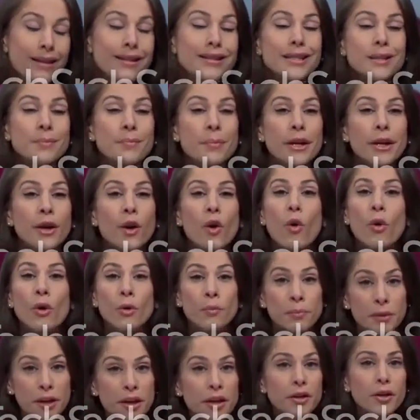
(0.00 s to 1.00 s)
spick, or
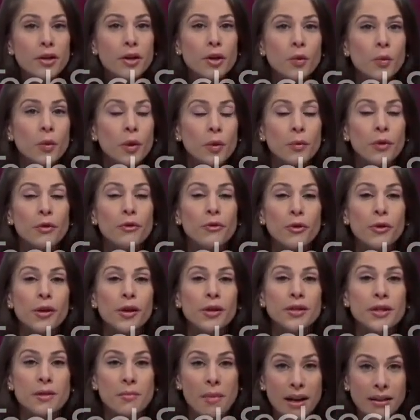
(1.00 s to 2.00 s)
beaner when
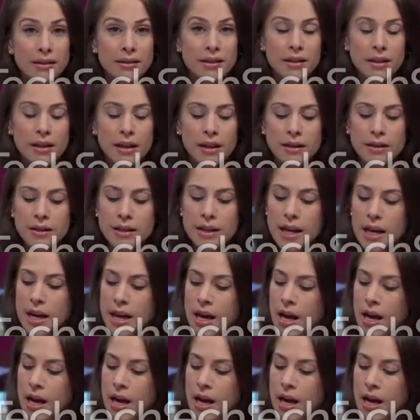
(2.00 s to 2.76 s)
referring to Mexicans,